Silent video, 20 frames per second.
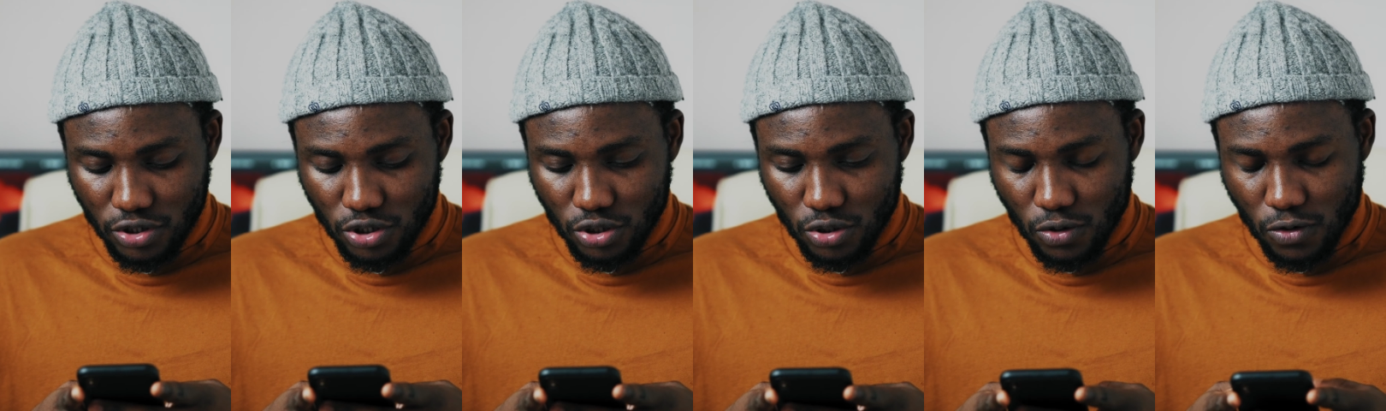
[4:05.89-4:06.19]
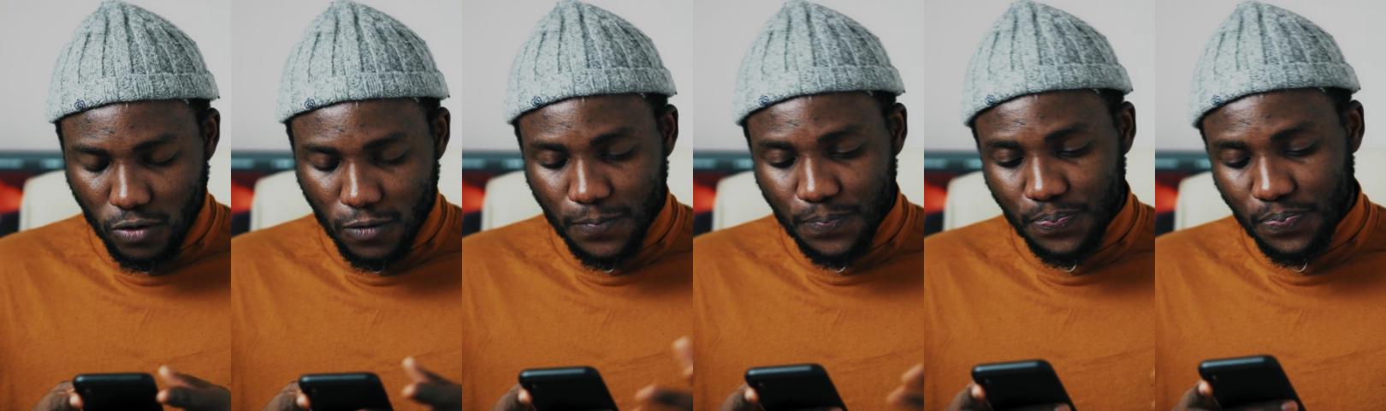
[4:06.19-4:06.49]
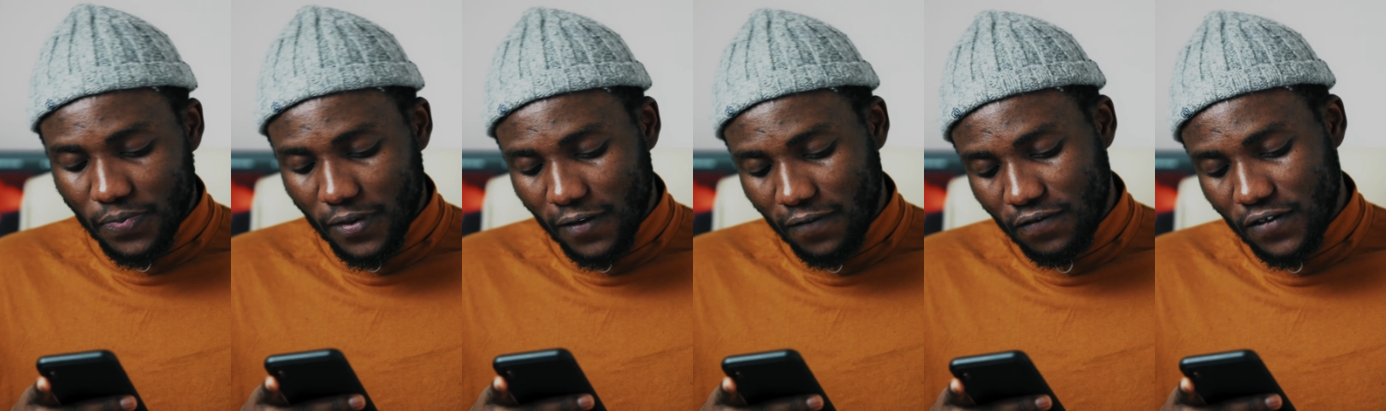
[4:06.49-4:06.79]
So
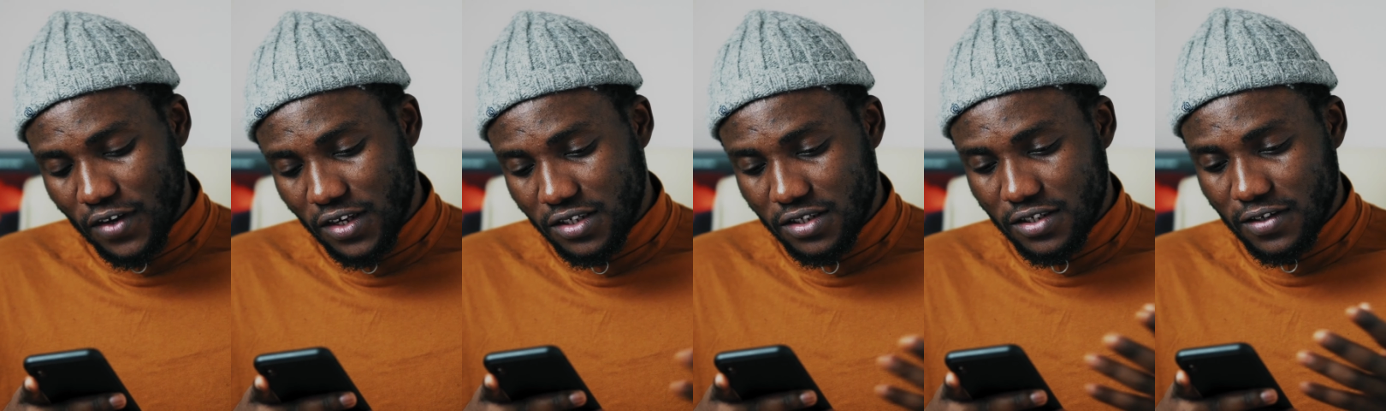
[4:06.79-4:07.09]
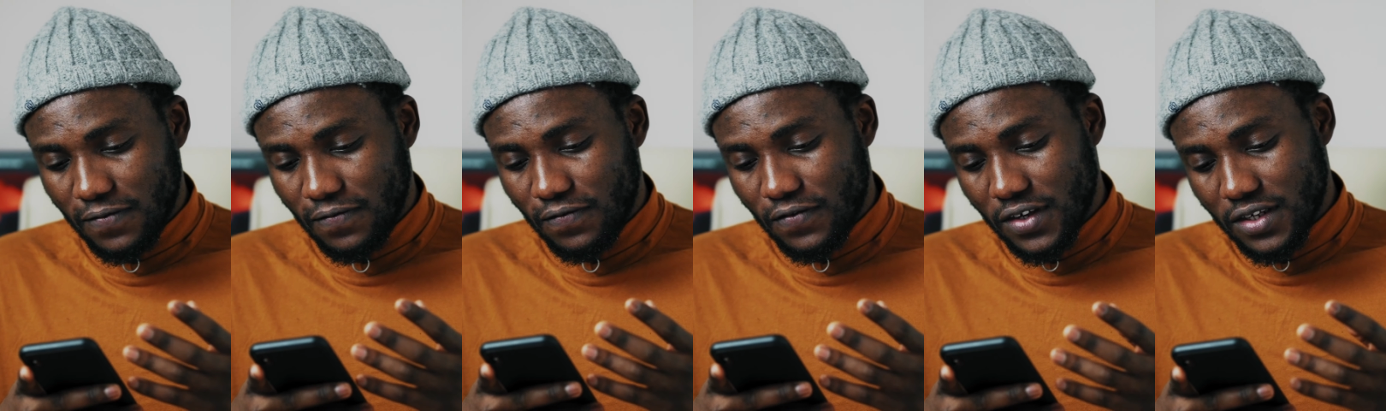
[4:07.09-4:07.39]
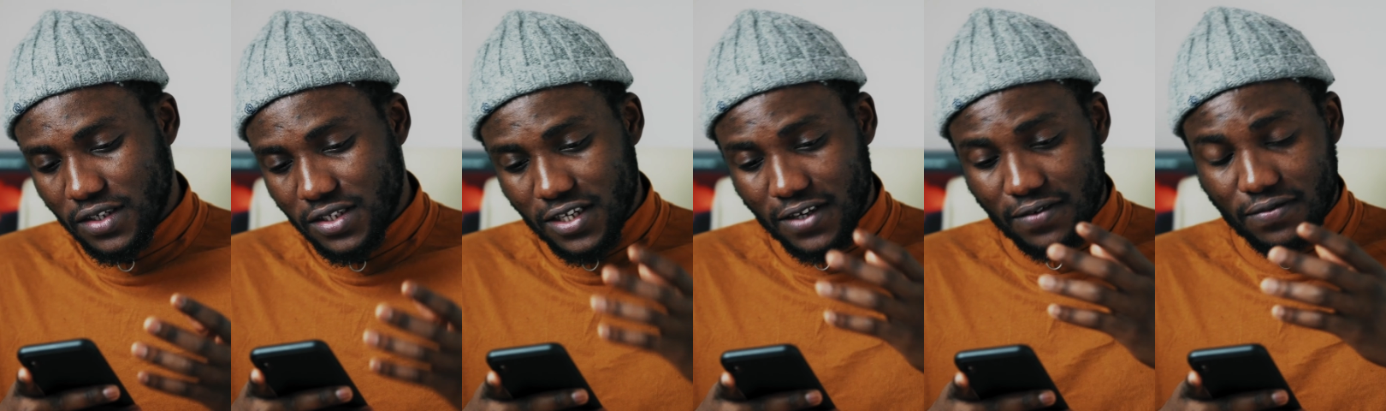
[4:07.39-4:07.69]
first thing
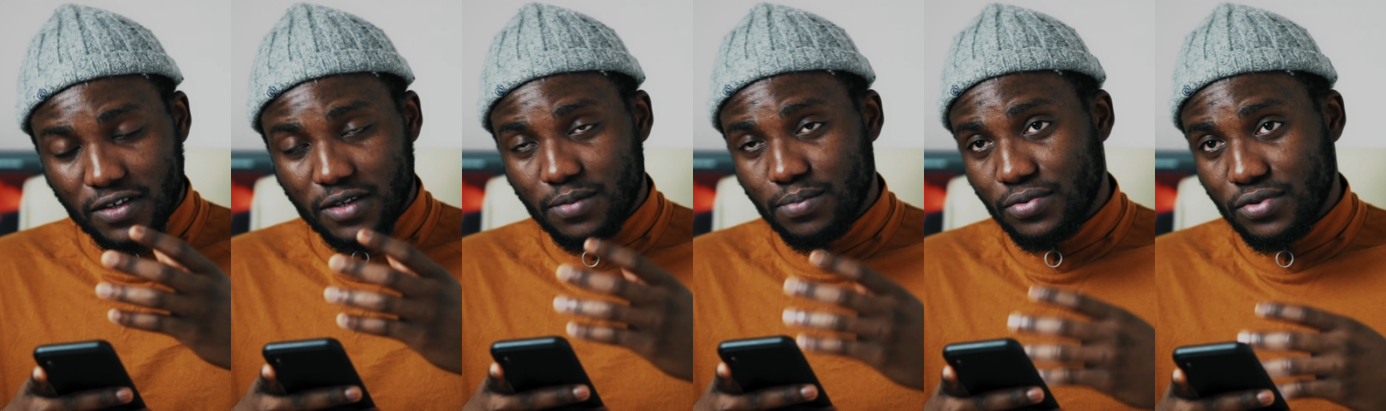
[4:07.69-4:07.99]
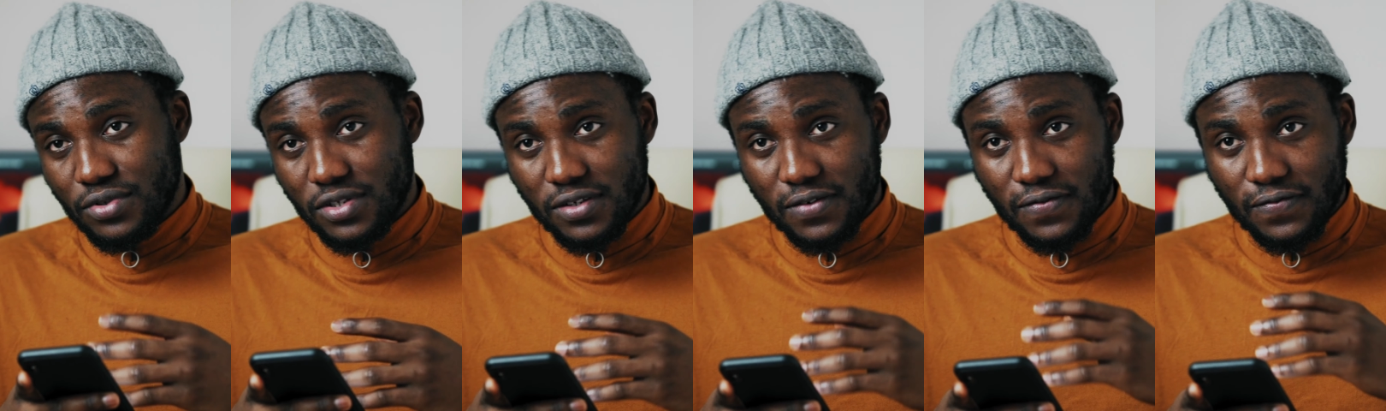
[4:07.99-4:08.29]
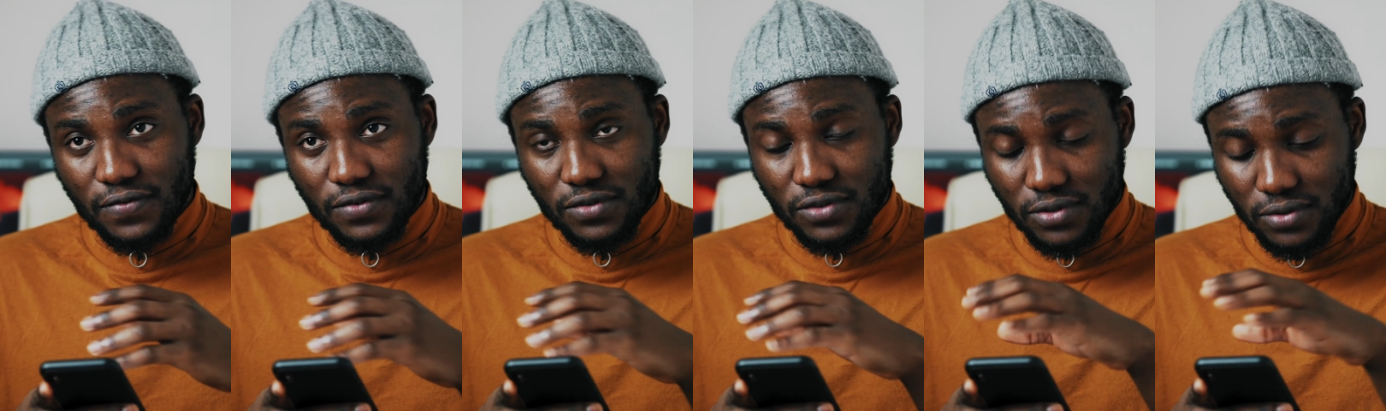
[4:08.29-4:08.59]
first, after importing the
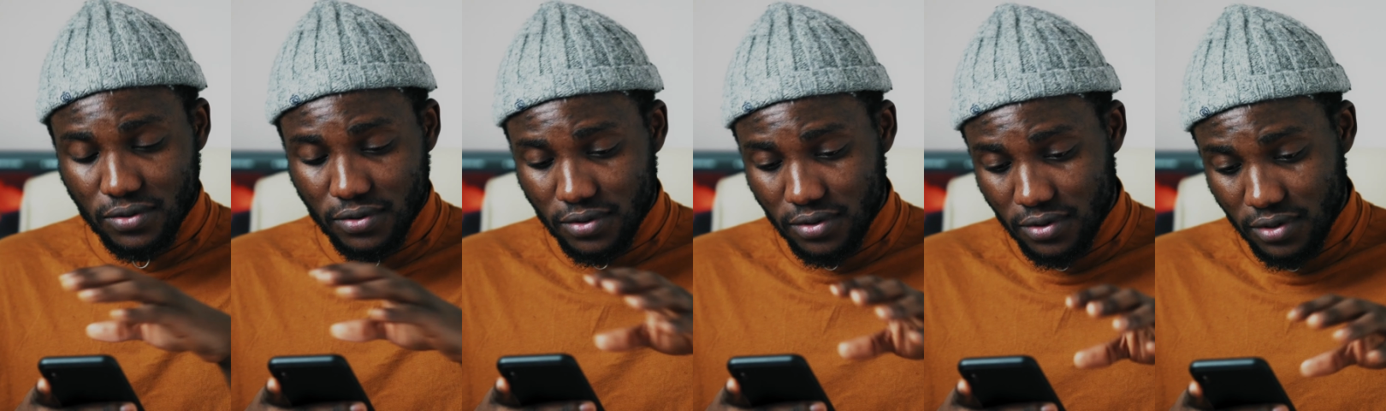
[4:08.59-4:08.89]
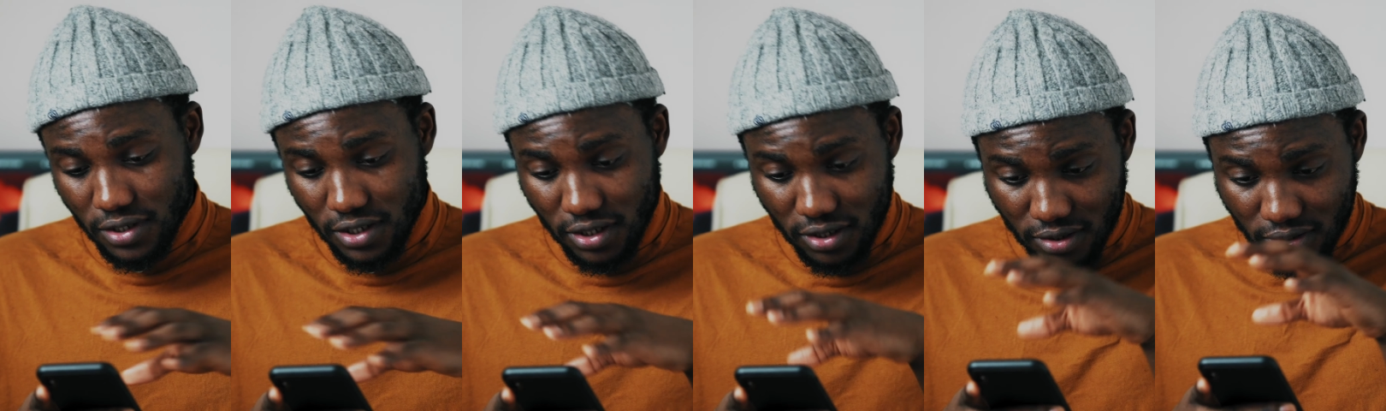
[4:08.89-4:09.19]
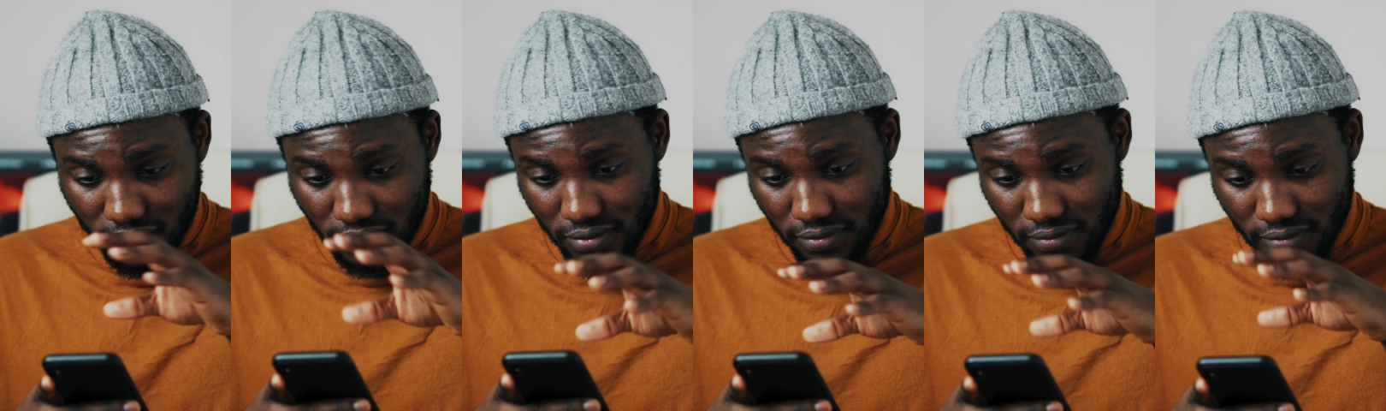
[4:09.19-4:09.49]
photo
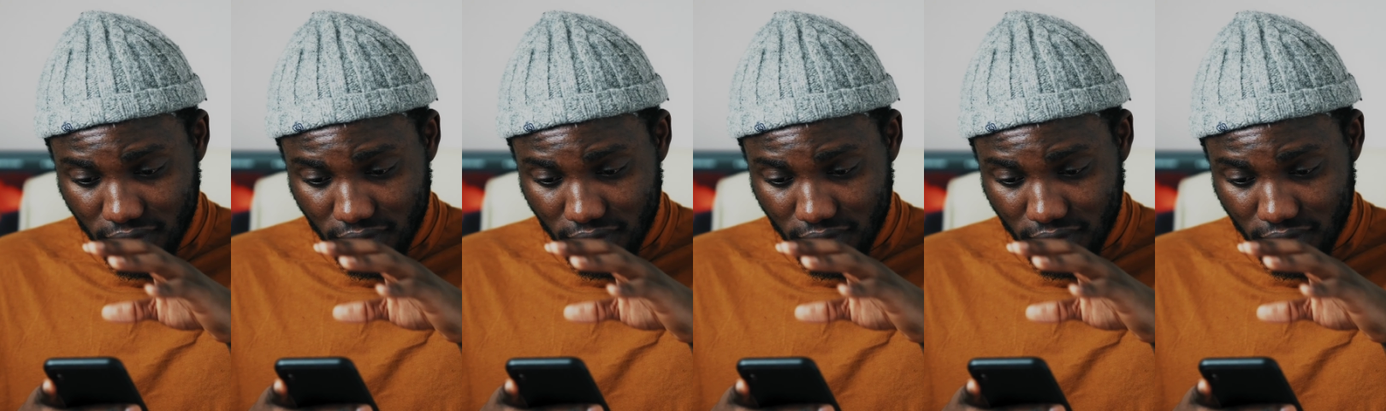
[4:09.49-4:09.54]
in